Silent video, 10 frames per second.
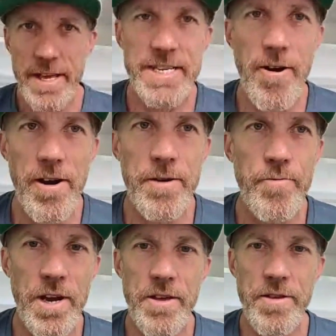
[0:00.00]
is Eric
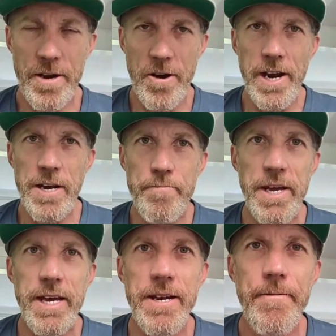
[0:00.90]
with Curated
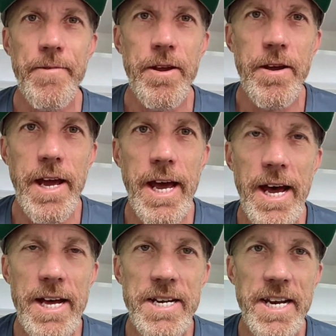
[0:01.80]
Bid,
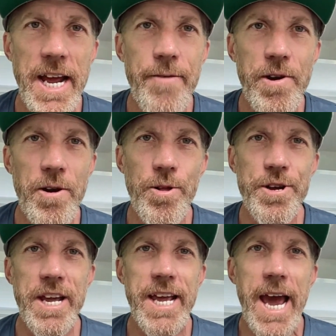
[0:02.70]
and today we are
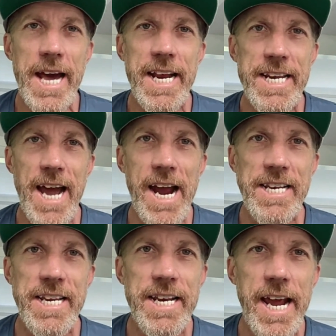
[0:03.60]
looking at a
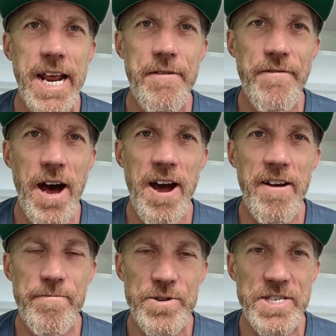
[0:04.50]

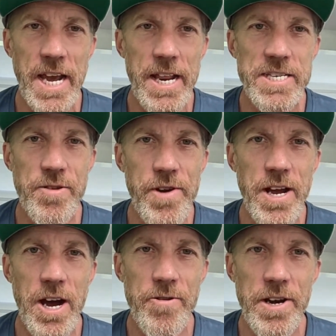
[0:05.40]
1985 Mercedes
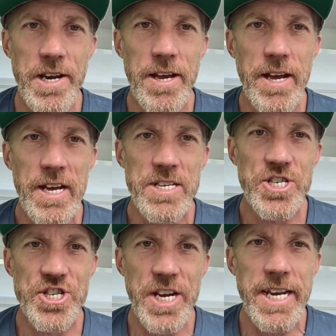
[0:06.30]
300
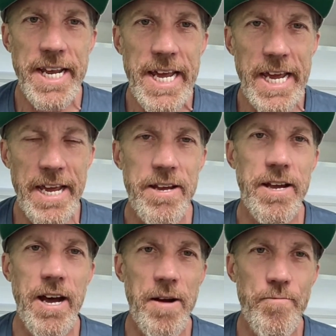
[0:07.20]
GD,
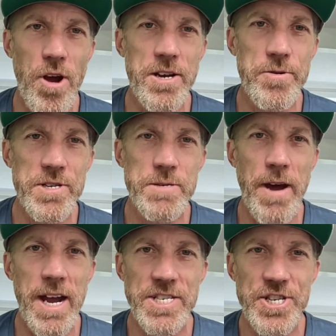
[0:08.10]
brought to us
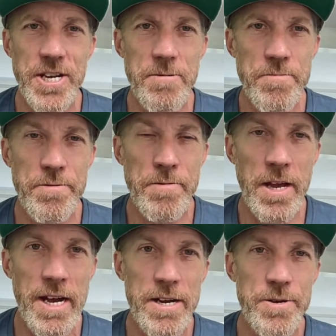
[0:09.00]
by Jim,
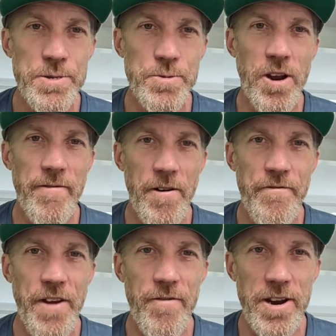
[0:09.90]
who's one of our
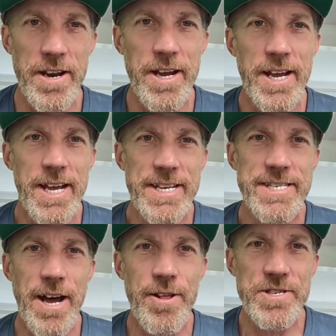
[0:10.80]
favorite
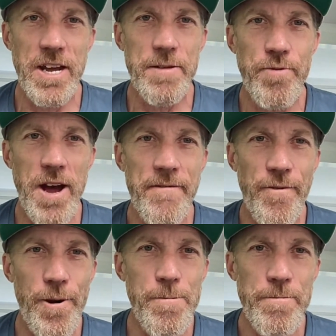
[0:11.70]
sellers on the
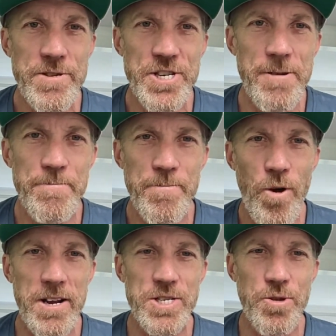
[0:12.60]
platform. Jim,
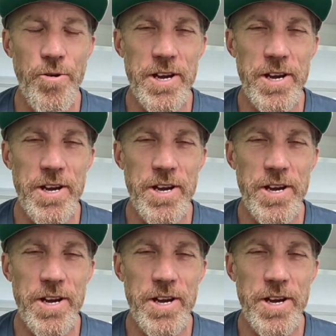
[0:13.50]
walk us through